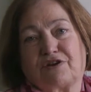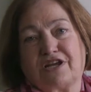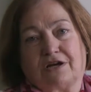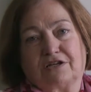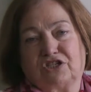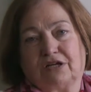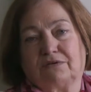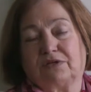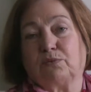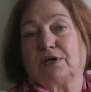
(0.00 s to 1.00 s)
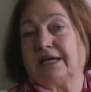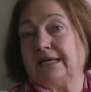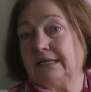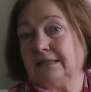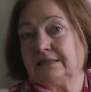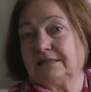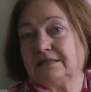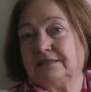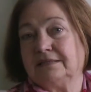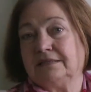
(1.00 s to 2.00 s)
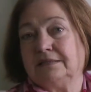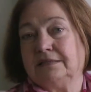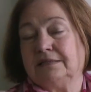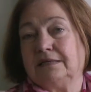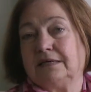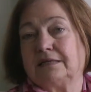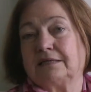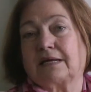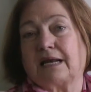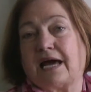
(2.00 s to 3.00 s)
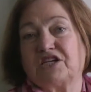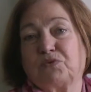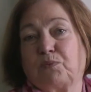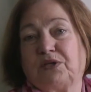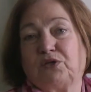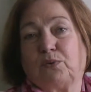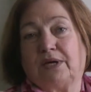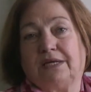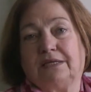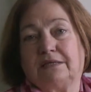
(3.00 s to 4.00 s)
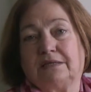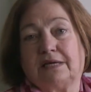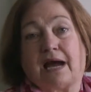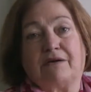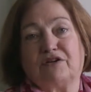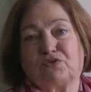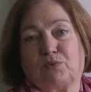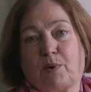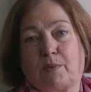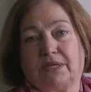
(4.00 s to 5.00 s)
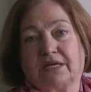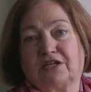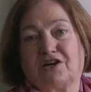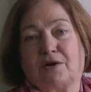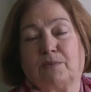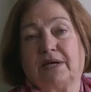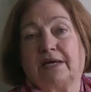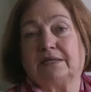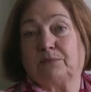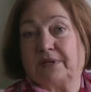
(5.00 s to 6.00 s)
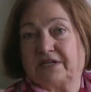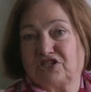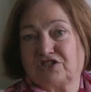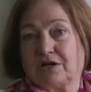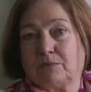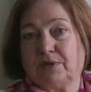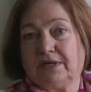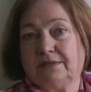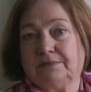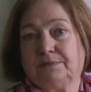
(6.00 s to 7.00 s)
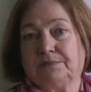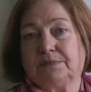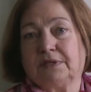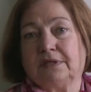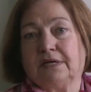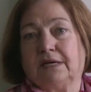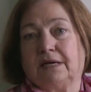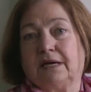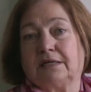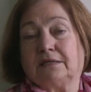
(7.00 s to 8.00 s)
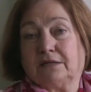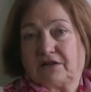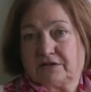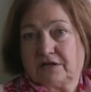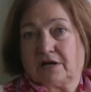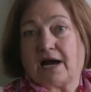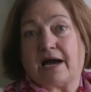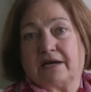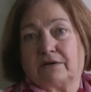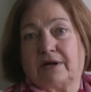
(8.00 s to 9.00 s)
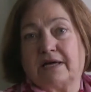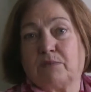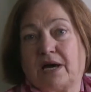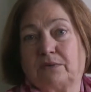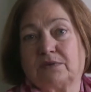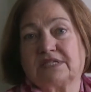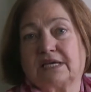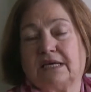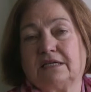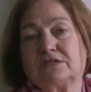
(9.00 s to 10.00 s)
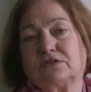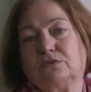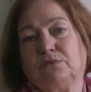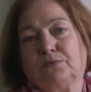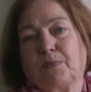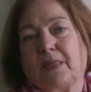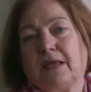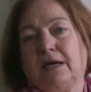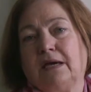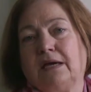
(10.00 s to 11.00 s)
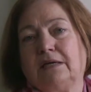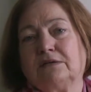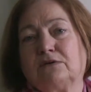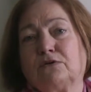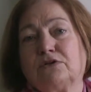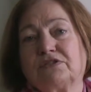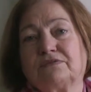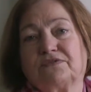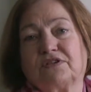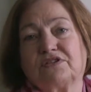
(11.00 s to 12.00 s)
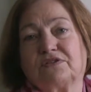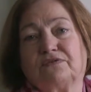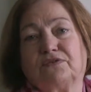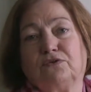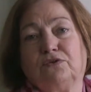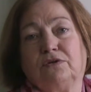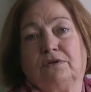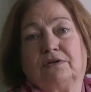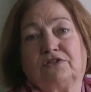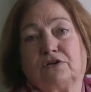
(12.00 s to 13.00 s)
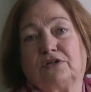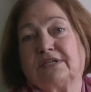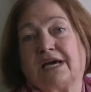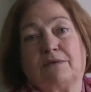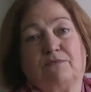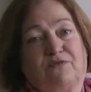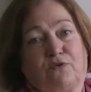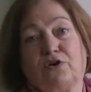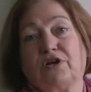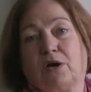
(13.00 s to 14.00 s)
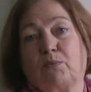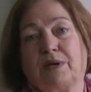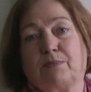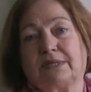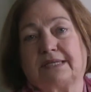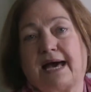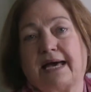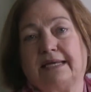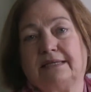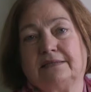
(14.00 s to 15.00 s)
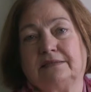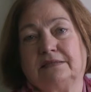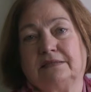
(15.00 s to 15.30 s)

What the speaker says: three young children were killed in a clash between the Irish Republican Army and the British Army. And another young IRA man was killed. So in the course of just a short time, four young people died.